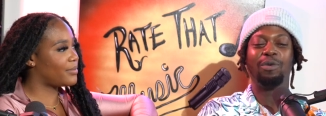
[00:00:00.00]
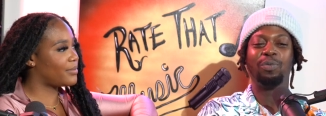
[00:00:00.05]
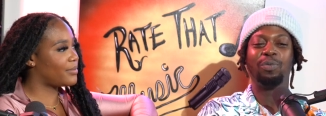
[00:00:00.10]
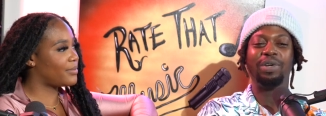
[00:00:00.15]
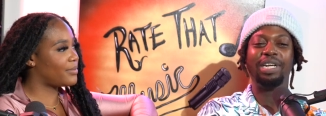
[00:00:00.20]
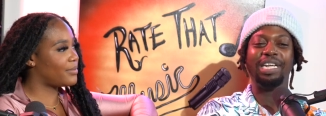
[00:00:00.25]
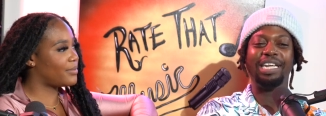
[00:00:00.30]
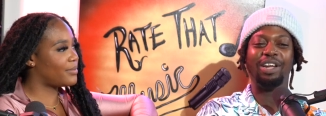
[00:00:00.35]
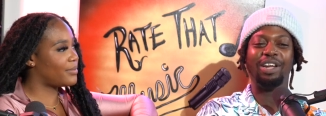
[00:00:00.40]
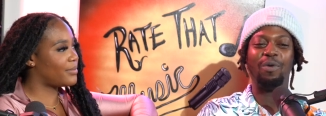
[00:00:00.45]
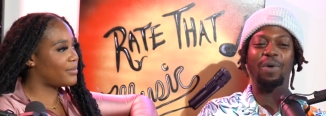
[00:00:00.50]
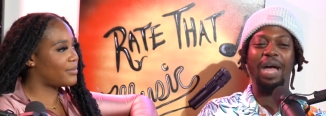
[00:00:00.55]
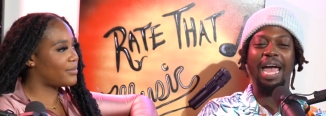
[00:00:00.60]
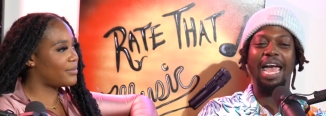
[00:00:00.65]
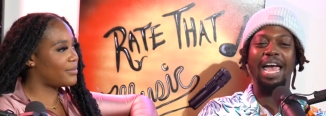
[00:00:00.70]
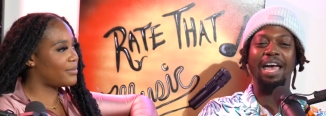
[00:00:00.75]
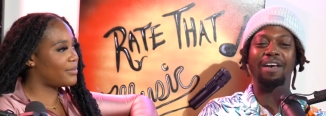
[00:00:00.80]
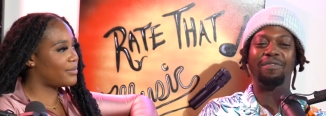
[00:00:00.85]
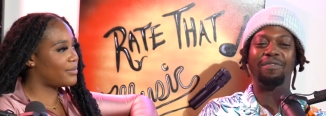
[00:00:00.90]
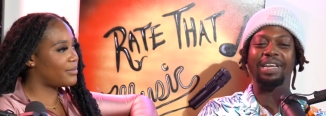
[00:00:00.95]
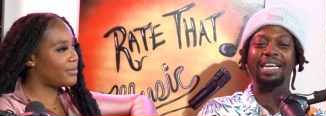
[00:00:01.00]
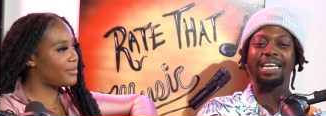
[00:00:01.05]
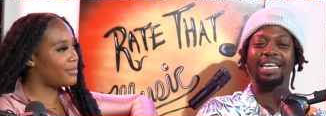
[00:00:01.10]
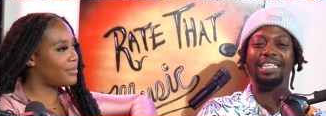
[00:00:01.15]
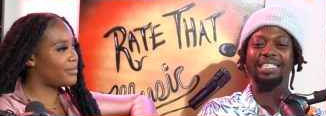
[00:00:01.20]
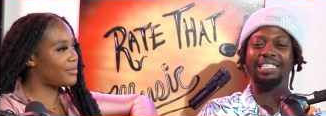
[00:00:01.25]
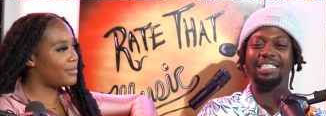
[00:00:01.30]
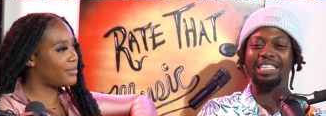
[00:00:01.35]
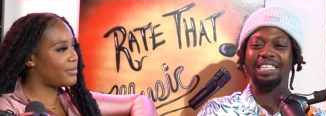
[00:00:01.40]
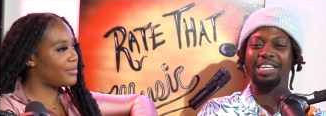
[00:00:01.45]
Speaker 1: I really don't have
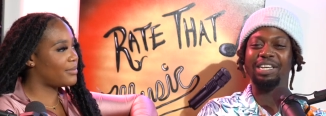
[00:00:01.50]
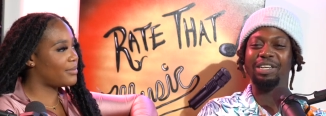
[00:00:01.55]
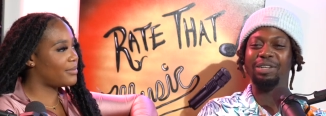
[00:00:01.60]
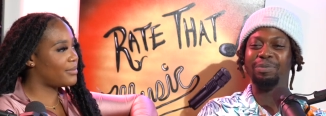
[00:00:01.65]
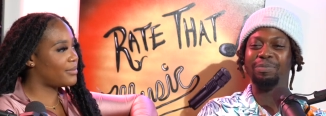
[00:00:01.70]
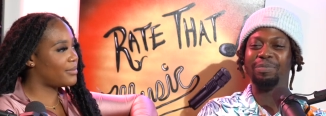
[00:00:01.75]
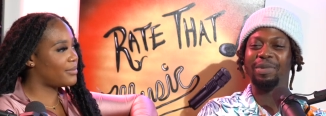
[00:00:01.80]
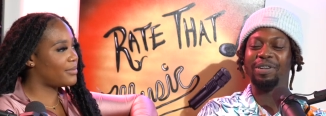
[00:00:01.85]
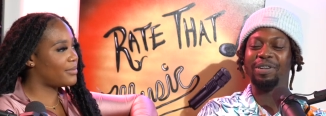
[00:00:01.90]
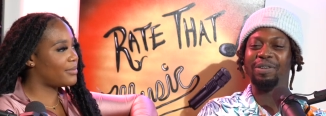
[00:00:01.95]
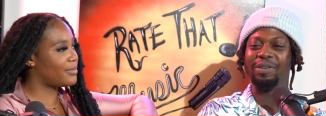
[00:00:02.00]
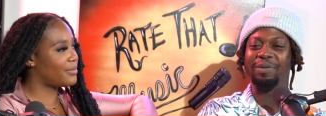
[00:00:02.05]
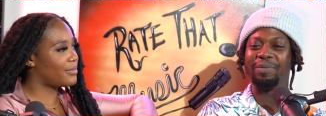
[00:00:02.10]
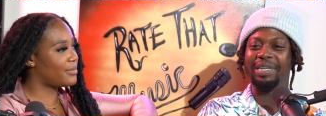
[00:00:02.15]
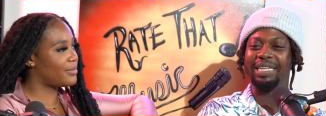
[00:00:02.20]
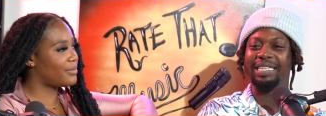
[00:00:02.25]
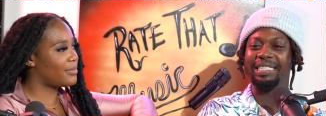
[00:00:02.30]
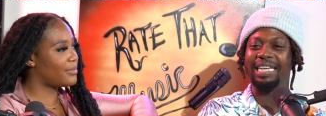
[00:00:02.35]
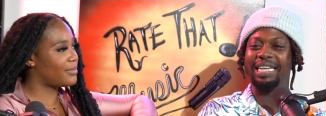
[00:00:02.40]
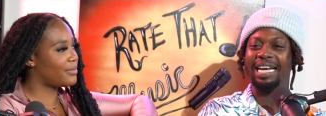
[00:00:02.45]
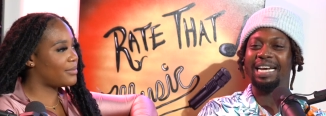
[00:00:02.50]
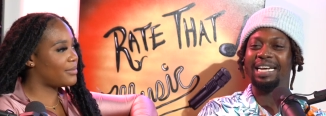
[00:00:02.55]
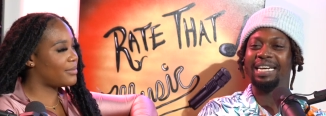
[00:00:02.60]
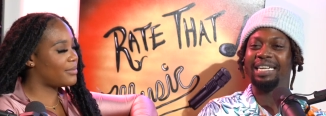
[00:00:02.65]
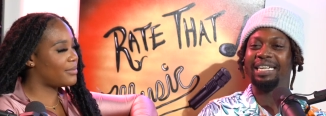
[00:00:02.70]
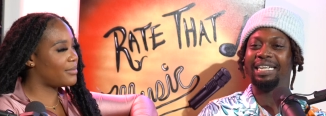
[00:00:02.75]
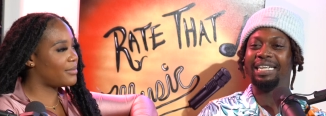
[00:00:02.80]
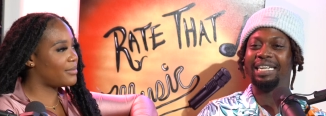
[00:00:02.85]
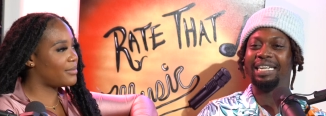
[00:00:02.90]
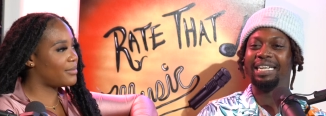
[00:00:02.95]
hitting gym. Um, cause
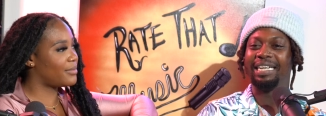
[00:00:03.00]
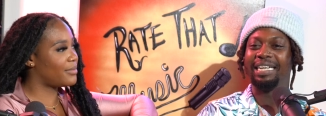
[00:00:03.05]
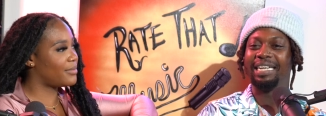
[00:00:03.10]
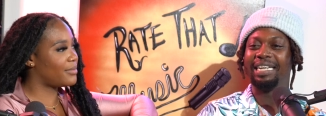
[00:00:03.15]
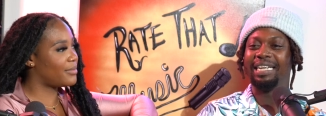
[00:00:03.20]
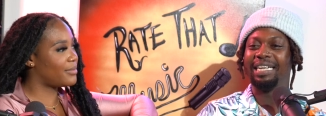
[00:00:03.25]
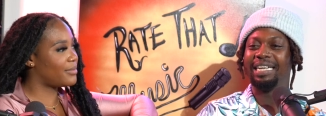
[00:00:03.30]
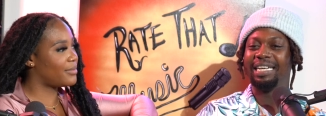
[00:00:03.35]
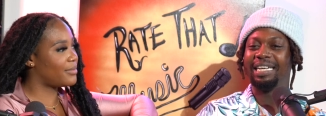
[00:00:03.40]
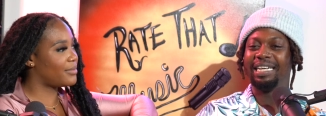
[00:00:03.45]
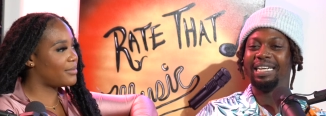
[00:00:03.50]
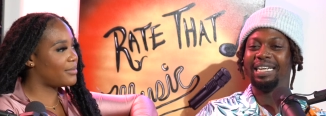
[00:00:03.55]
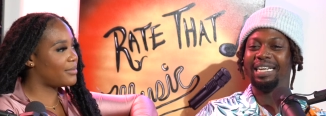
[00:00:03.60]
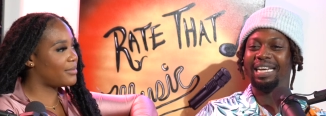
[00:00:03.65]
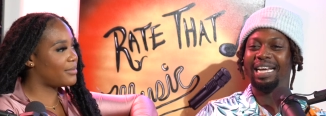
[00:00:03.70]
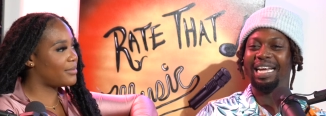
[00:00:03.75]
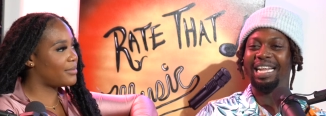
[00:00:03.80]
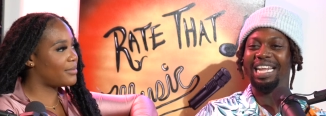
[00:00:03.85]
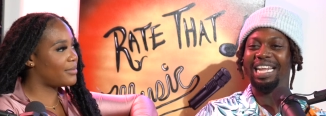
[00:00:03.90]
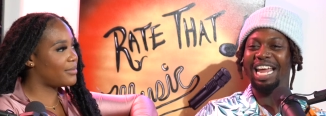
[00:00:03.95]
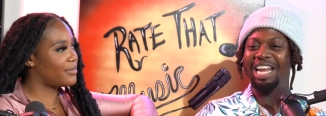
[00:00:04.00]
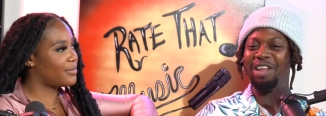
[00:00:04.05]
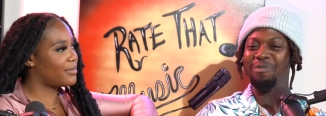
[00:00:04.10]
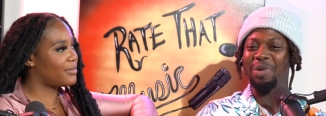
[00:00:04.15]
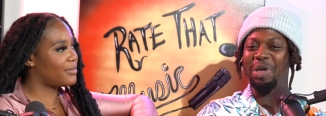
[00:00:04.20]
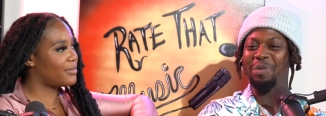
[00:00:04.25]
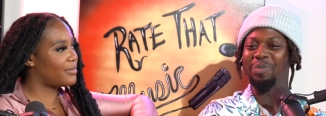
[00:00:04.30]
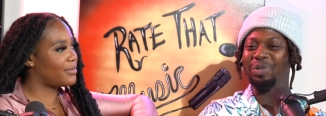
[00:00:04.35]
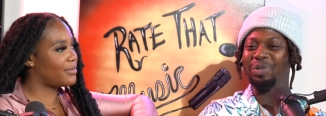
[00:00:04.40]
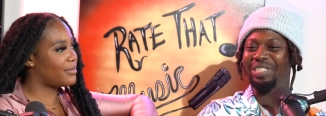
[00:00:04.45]
I
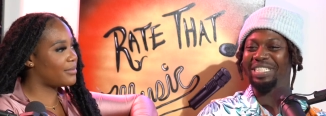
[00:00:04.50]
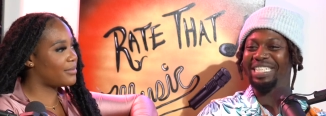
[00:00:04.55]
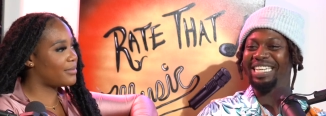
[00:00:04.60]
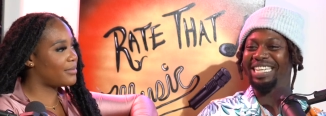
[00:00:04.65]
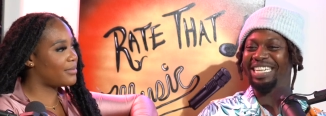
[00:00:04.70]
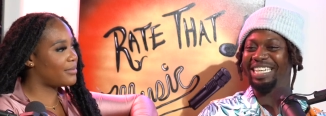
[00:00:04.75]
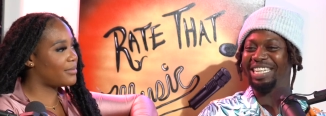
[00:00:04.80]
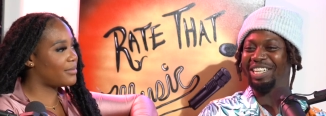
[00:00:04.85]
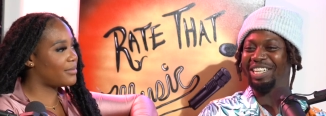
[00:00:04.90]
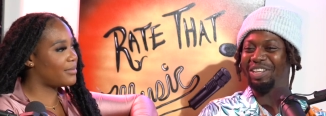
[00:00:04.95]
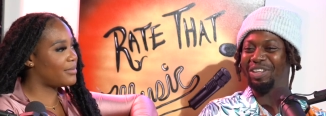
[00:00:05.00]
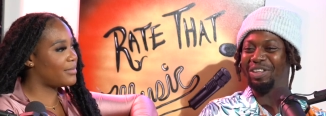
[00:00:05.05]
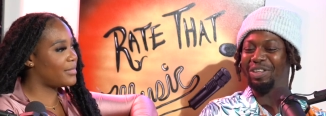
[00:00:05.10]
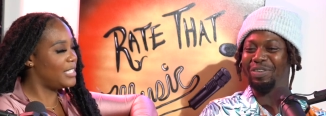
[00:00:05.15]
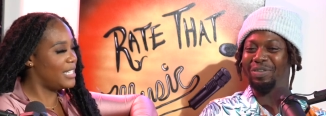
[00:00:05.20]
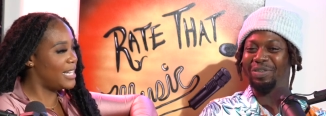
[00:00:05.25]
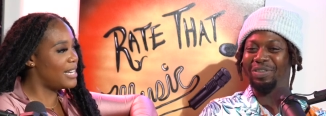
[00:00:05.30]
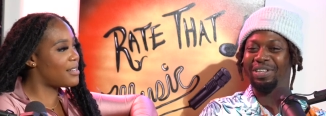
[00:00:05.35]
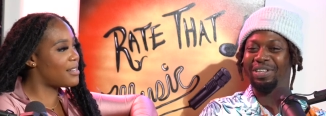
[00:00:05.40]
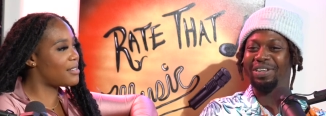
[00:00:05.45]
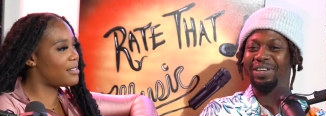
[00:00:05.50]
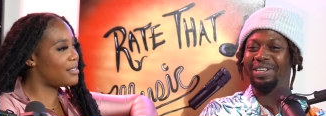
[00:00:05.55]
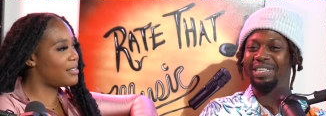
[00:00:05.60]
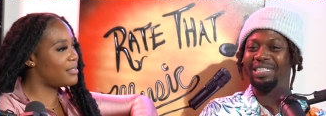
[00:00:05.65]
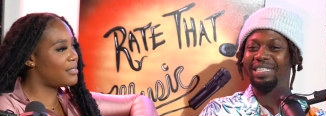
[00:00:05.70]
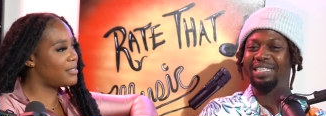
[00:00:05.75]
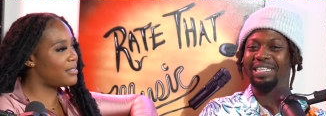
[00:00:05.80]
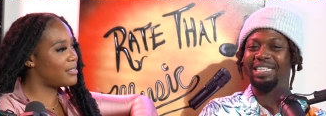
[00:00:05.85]
let the people see it. You yeah.